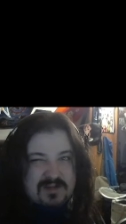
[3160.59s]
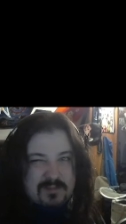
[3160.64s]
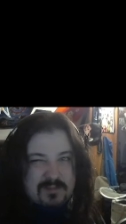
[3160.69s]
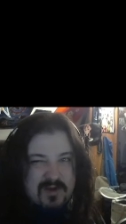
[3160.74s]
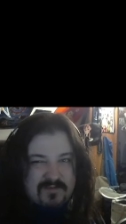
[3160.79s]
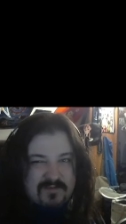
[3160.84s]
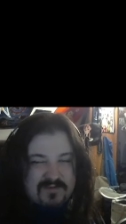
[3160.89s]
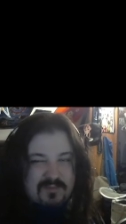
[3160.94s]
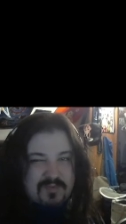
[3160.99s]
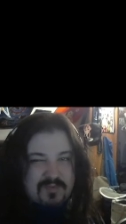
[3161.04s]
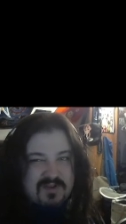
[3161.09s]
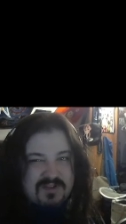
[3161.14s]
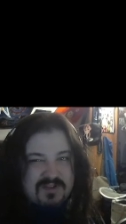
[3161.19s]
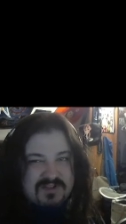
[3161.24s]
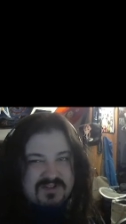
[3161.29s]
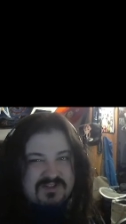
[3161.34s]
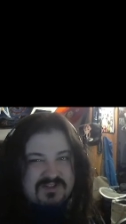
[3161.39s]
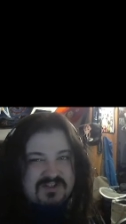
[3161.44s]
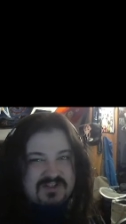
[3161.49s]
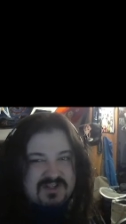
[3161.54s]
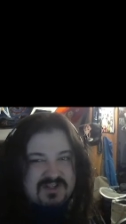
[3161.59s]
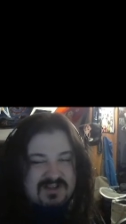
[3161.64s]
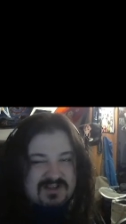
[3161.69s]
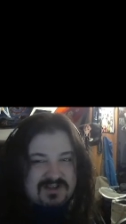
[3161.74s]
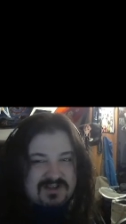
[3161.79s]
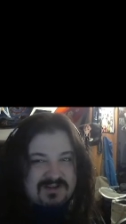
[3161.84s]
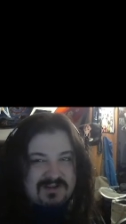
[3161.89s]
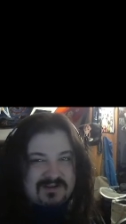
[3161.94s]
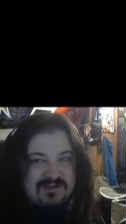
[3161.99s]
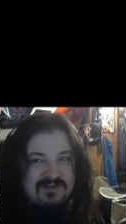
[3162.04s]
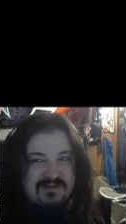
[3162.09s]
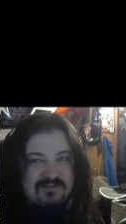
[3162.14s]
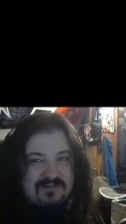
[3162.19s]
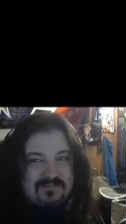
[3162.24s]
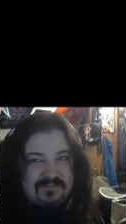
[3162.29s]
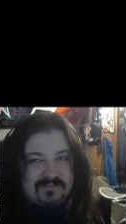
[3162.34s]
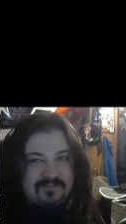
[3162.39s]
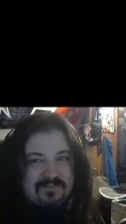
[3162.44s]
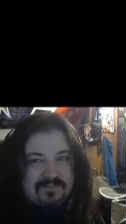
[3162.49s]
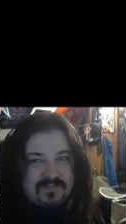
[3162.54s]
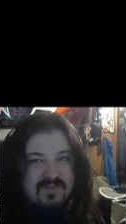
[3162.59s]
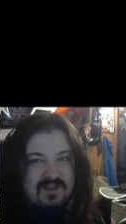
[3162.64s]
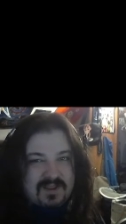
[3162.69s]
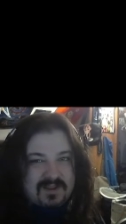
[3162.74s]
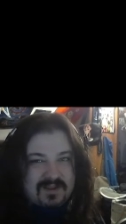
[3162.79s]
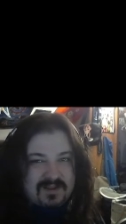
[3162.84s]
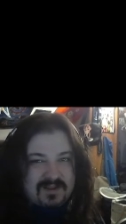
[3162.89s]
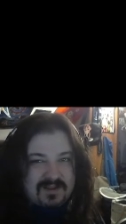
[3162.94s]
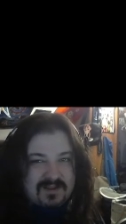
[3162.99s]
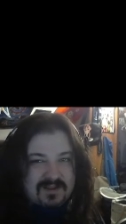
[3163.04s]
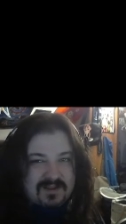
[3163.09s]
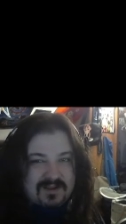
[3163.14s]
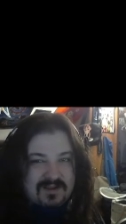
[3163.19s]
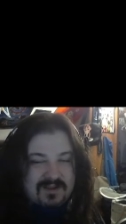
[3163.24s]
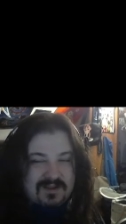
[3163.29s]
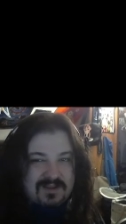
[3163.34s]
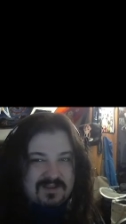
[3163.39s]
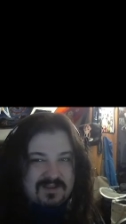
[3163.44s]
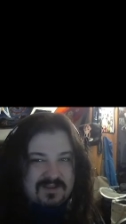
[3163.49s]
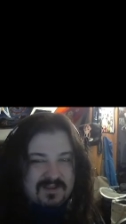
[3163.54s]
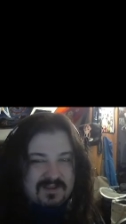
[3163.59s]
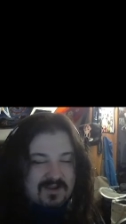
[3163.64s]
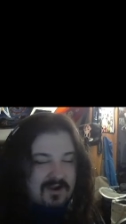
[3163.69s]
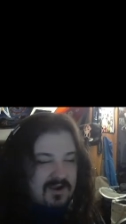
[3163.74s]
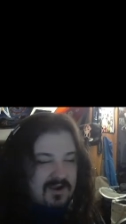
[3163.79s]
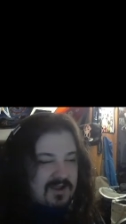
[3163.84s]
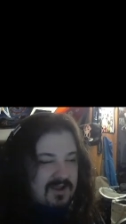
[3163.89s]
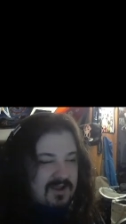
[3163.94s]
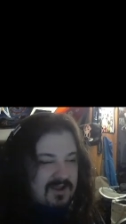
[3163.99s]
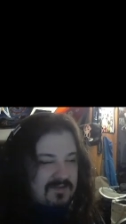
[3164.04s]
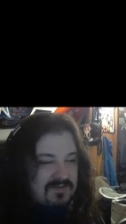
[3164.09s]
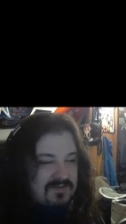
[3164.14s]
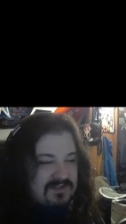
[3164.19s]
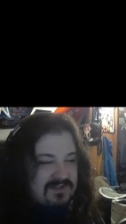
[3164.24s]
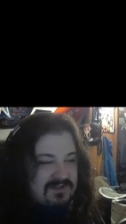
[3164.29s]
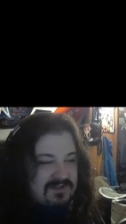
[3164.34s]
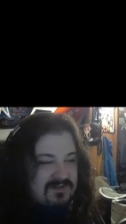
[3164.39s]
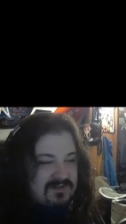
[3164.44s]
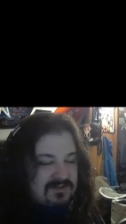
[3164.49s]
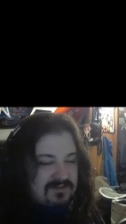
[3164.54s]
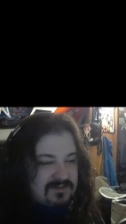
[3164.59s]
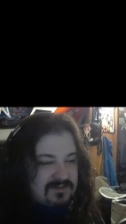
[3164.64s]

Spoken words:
him off to pillage in the archives?